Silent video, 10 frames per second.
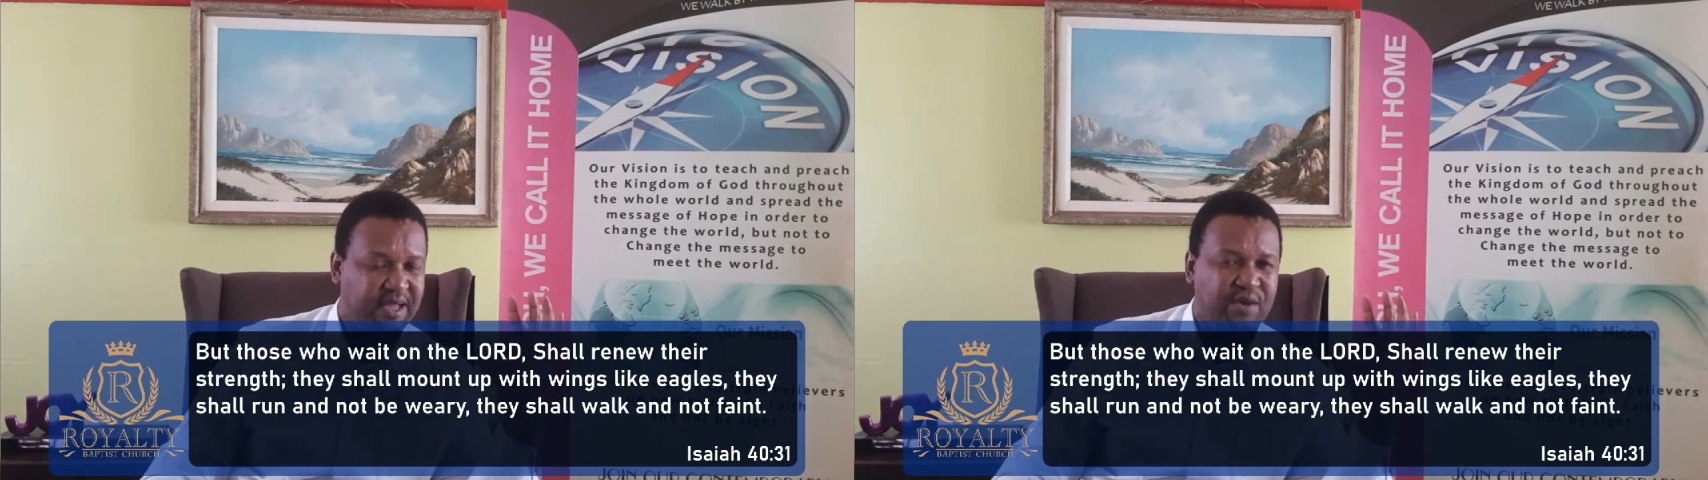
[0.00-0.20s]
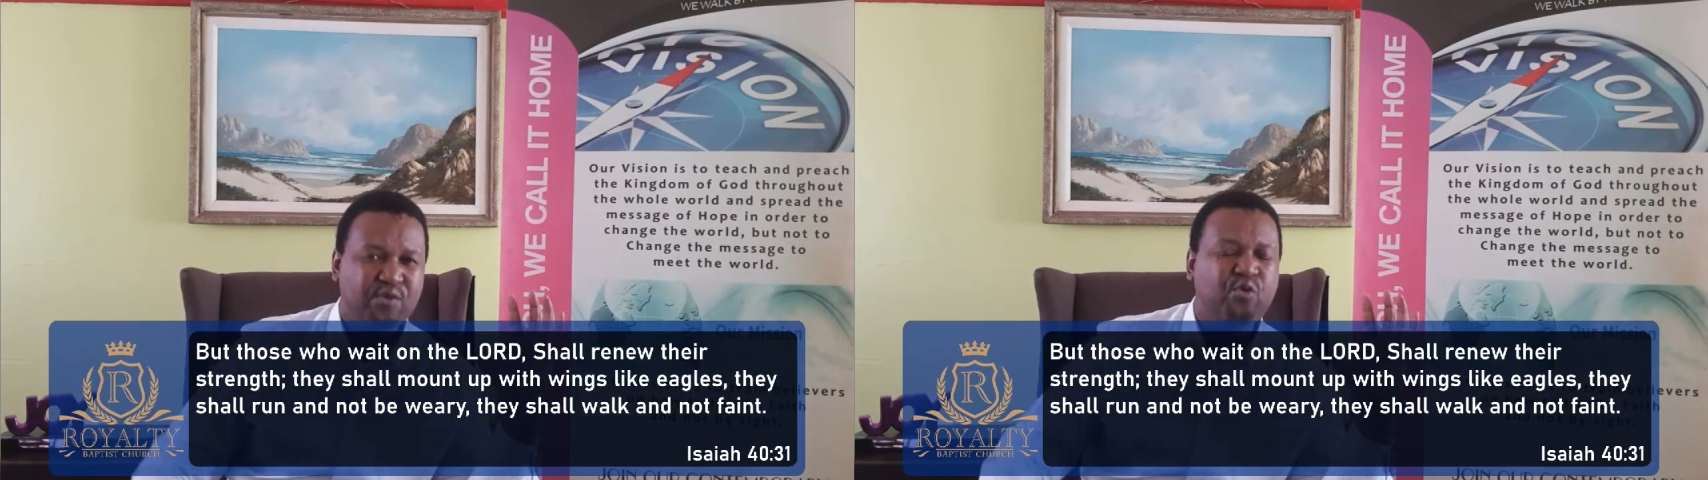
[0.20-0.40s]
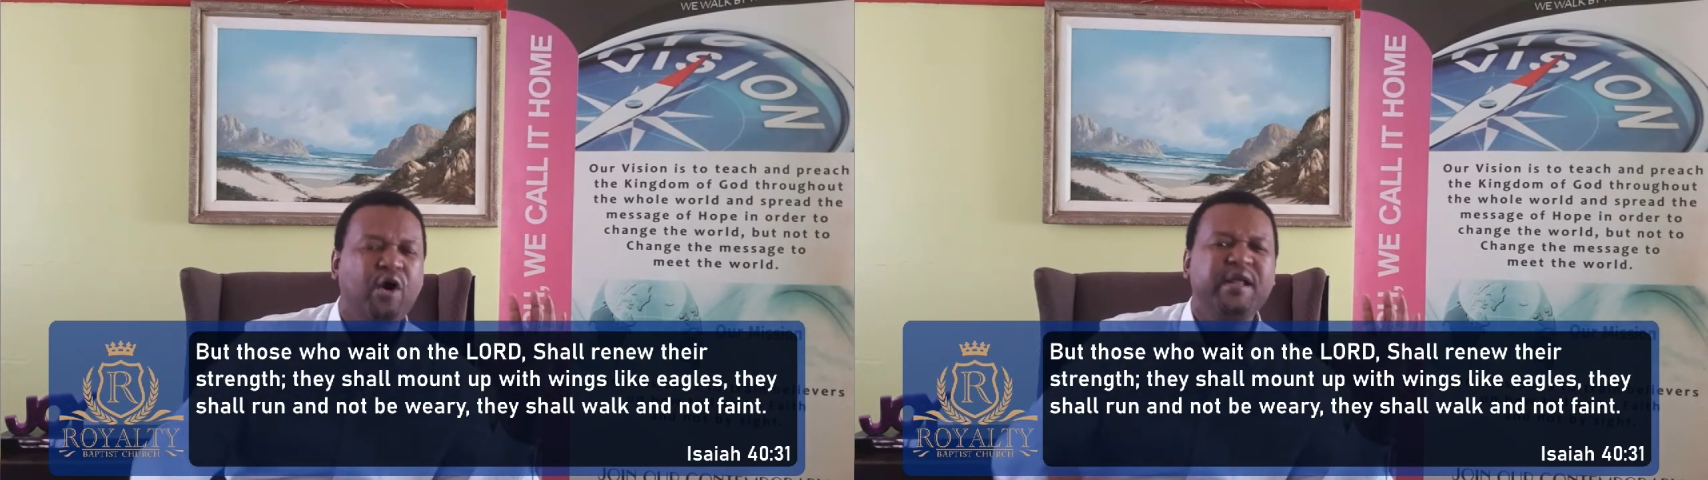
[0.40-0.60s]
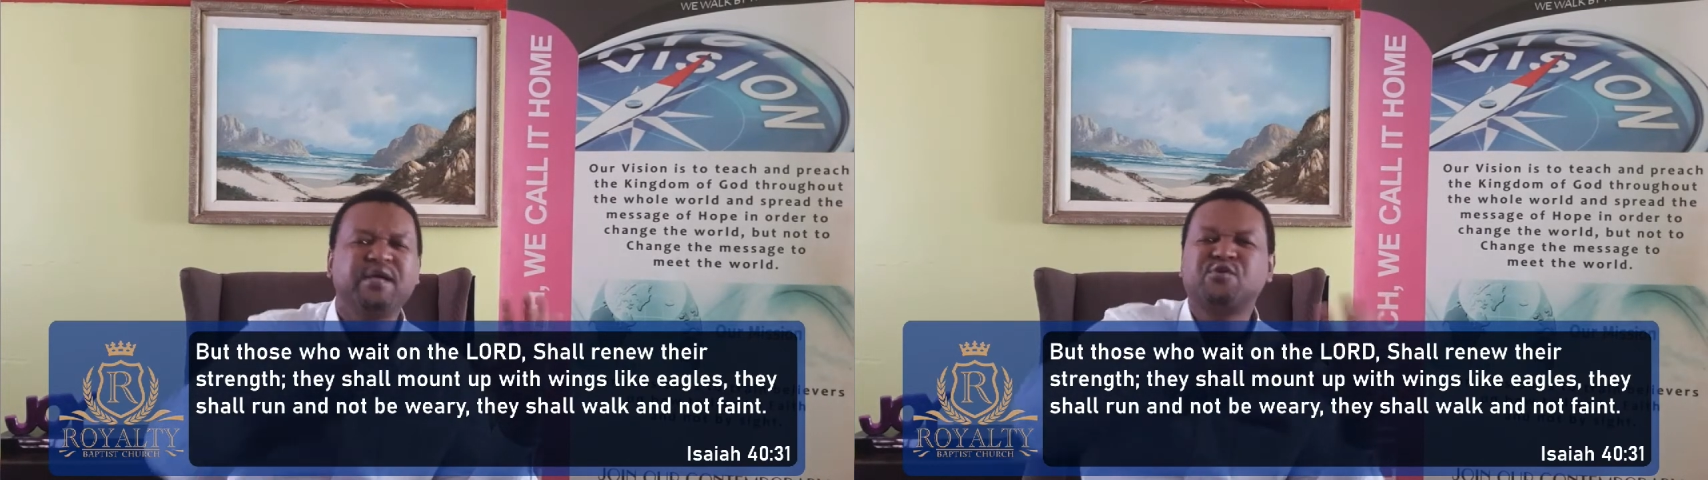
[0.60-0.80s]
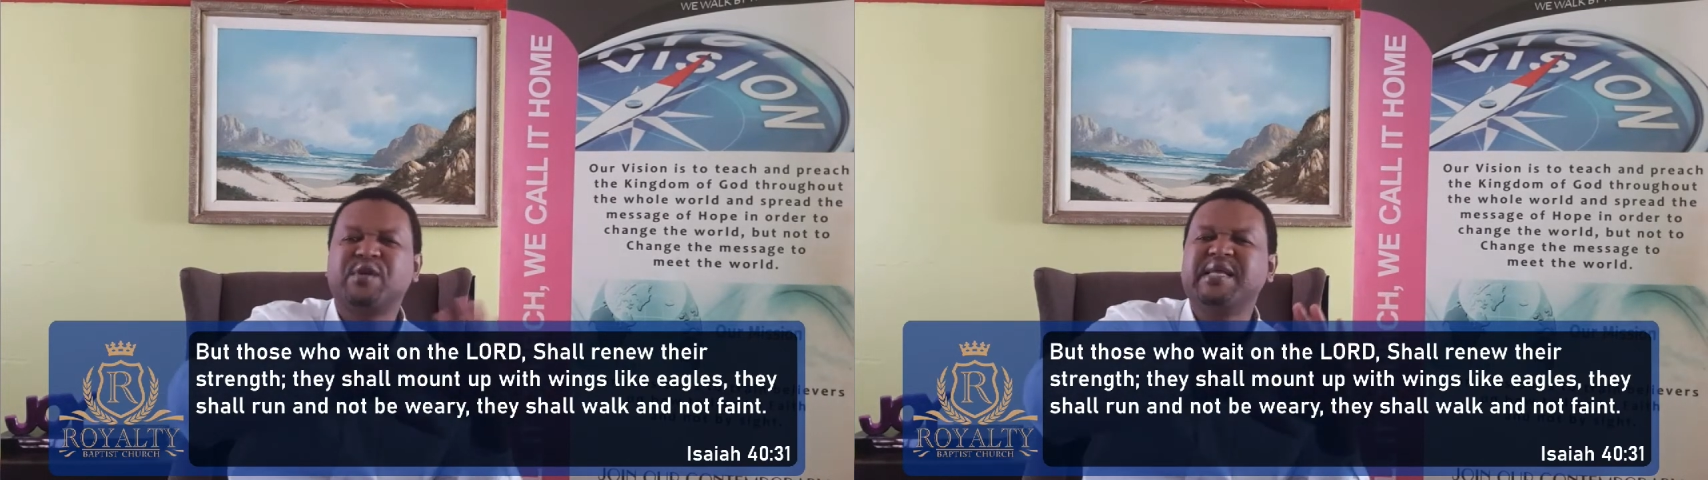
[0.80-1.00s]
God
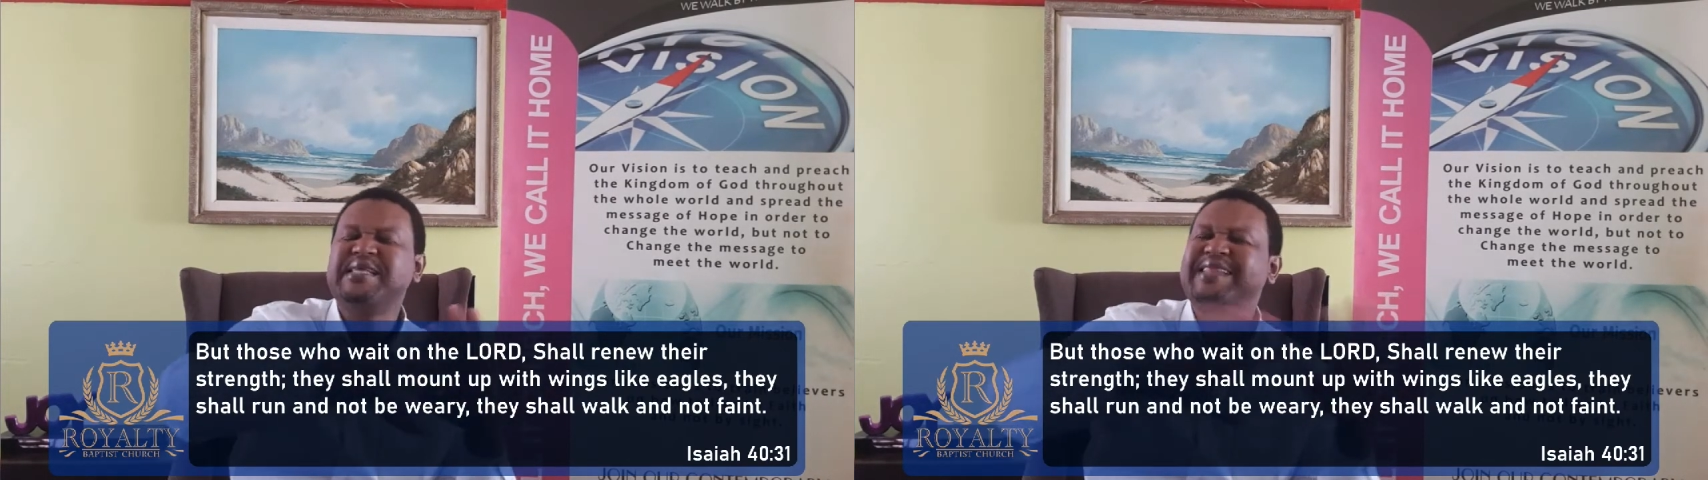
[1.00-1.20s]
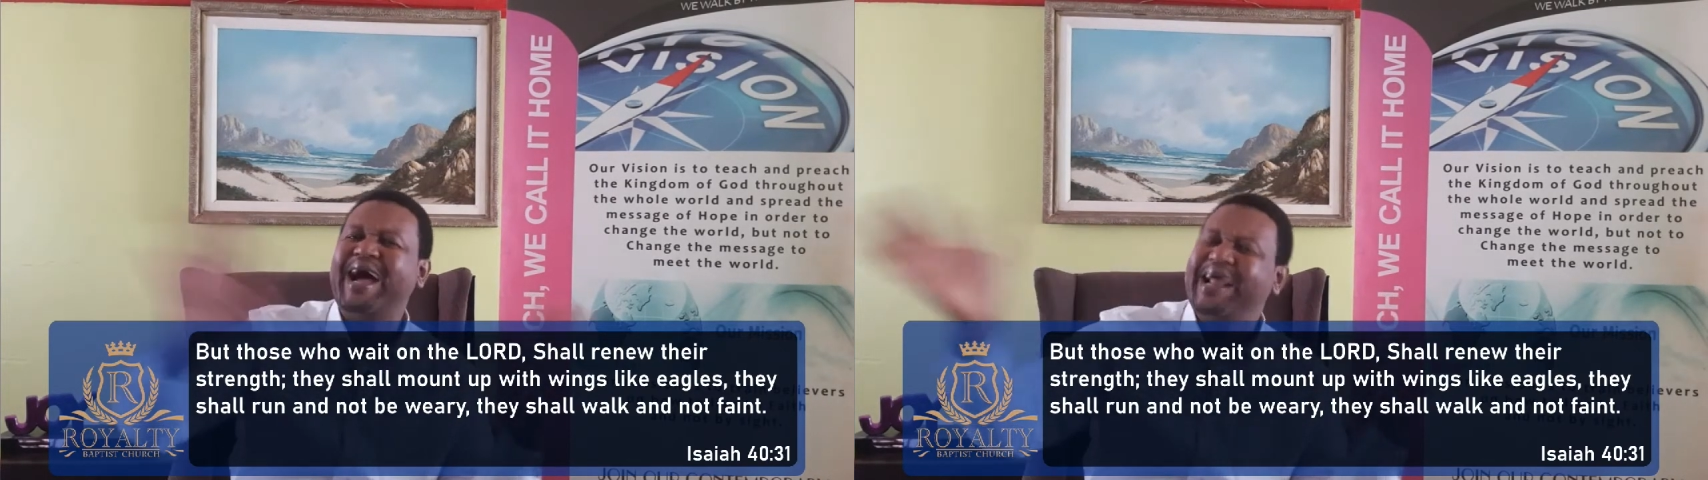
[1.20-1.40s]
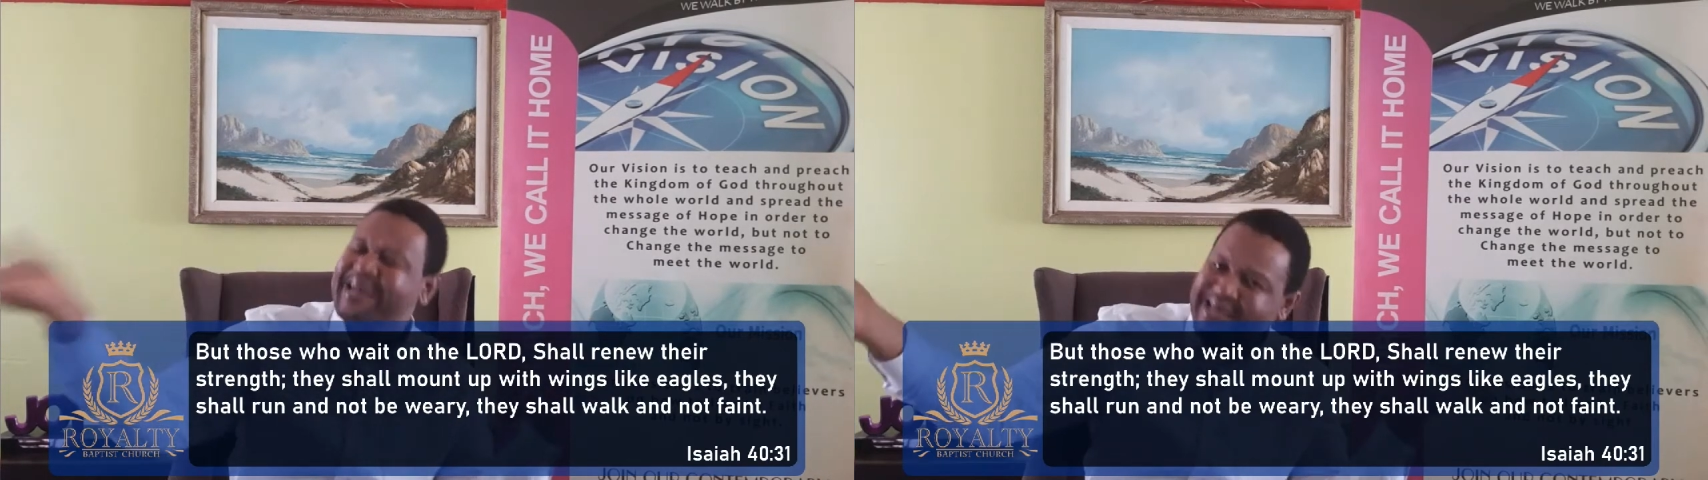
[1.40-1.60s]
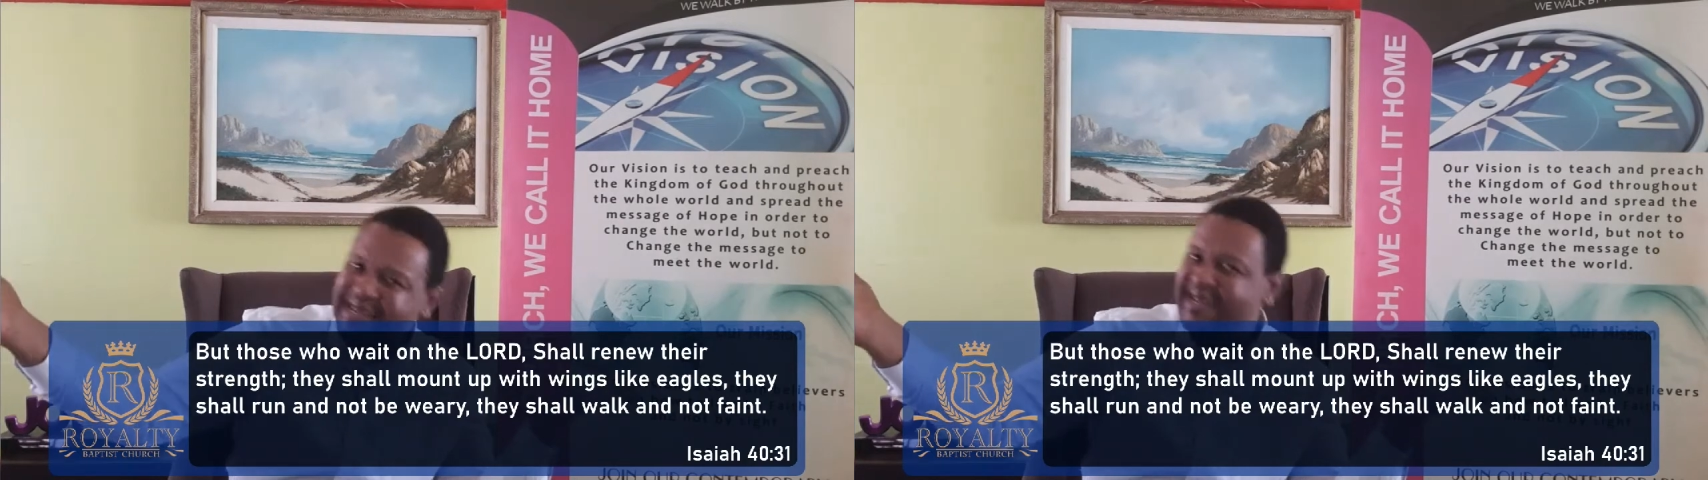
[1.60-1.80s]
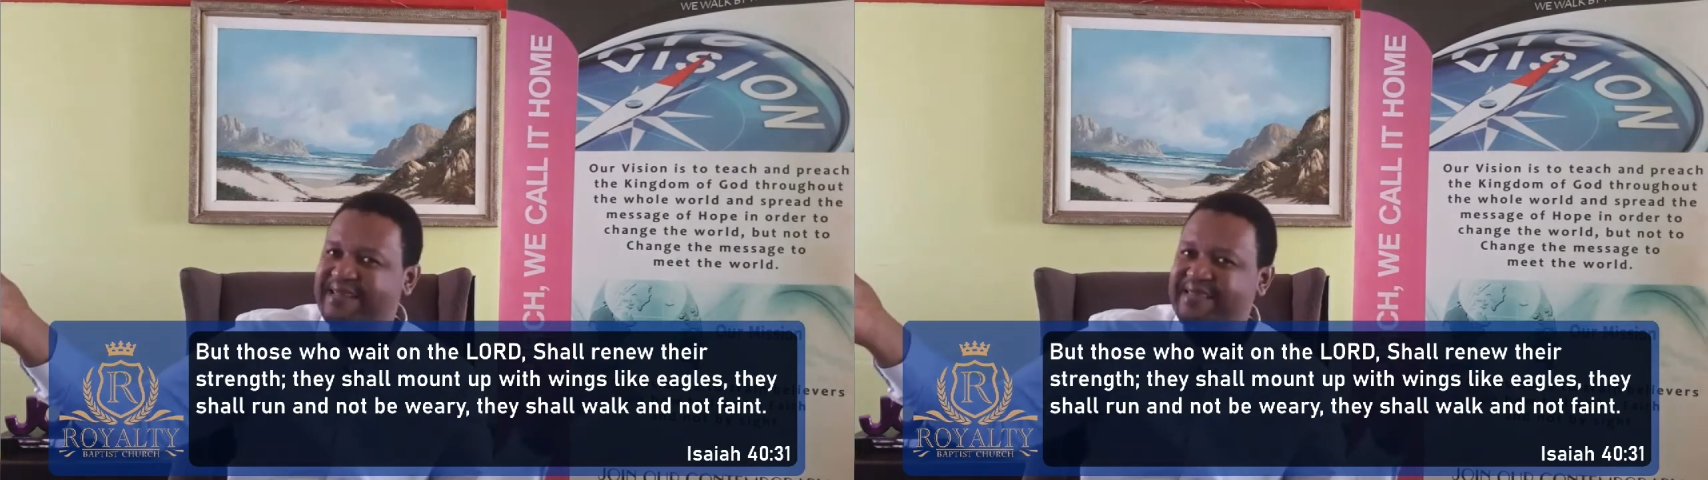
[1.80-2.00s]
has already done
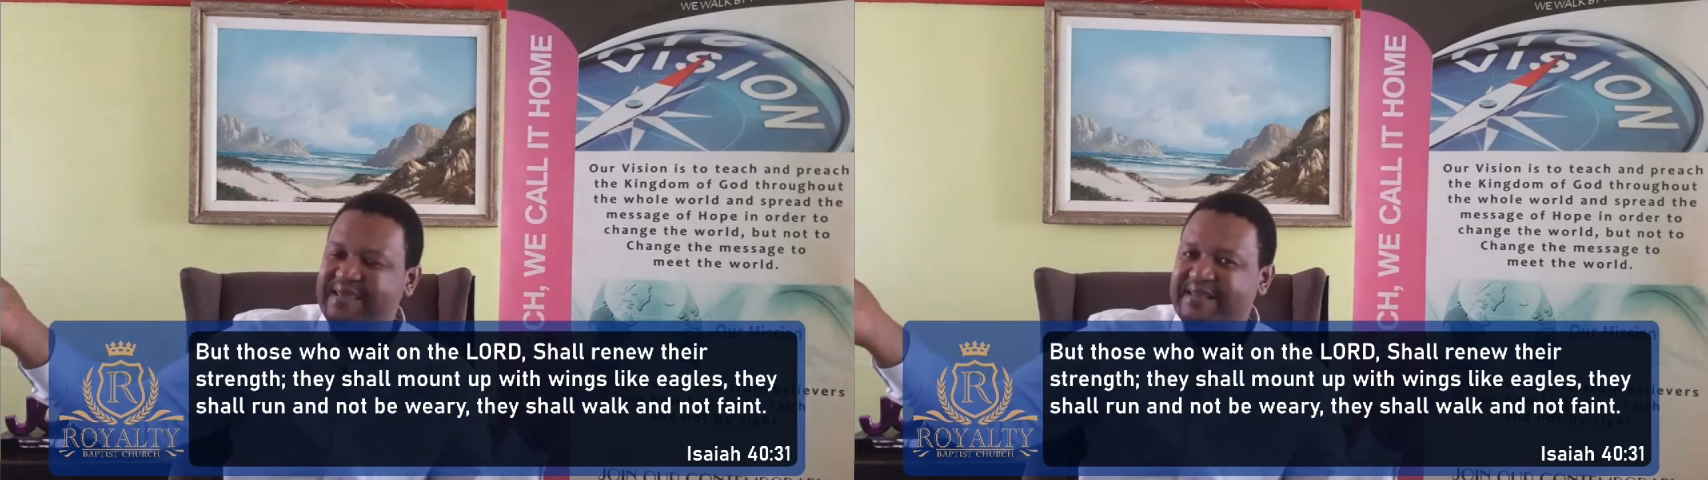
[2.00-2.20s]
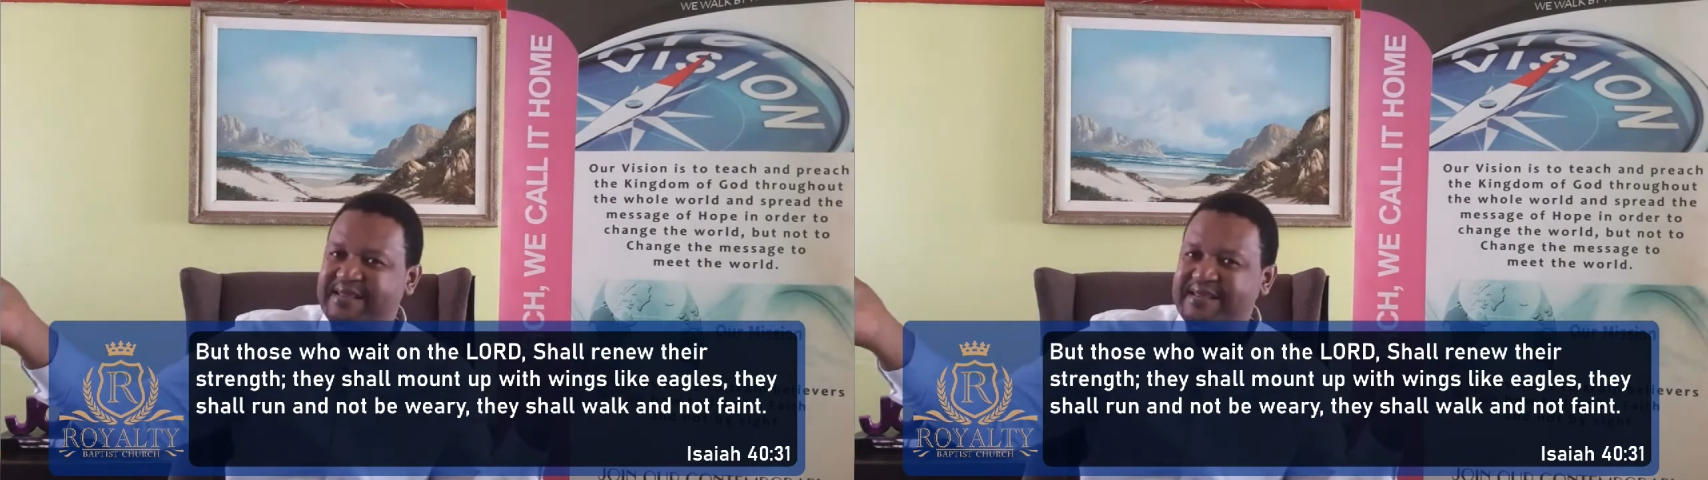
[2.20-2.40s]
anything